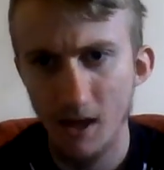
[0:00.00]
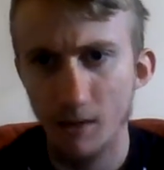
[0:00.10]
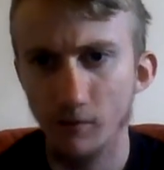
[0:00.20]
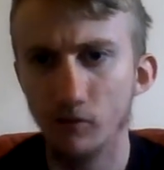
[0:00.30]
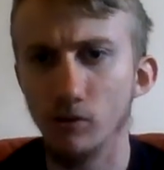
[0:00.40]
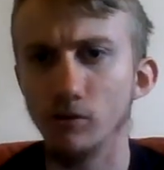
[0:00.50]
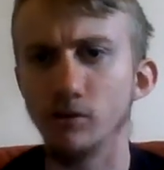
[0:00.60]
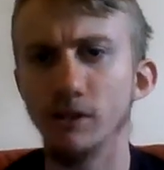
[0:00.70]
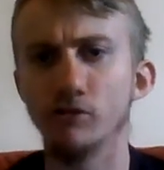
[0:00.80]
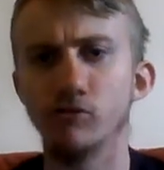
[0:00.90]
before
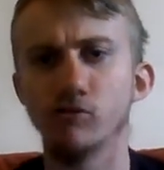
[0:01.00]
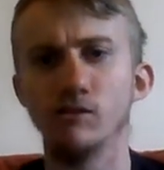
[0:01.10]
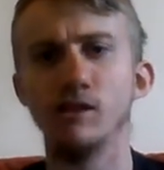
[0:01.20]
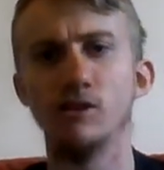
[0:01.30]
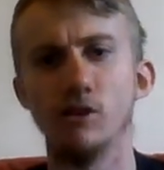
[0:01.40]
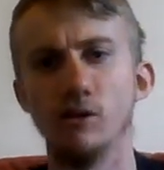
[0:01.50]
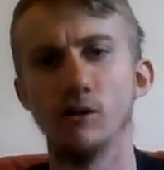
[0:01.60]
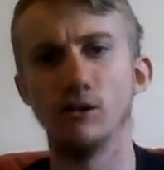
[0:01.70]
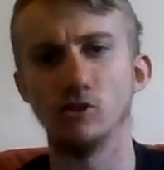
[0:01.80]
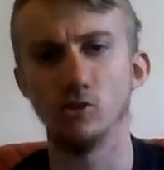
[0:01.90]
losing 3-2
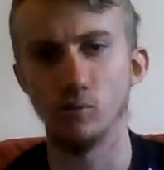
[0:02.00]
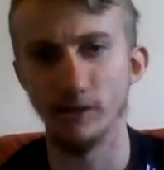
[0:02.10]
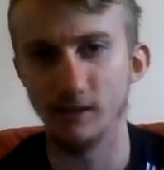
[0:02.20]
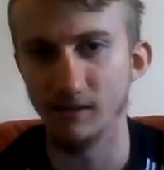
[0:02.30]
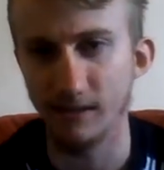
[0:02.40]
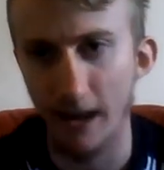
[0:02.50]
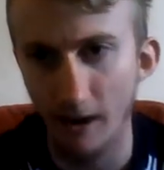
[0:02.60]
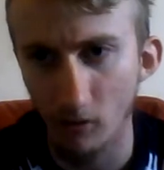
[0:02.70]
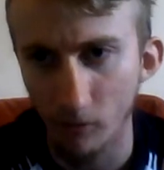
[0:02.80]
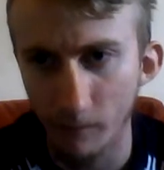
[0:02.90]
at Swindon Town.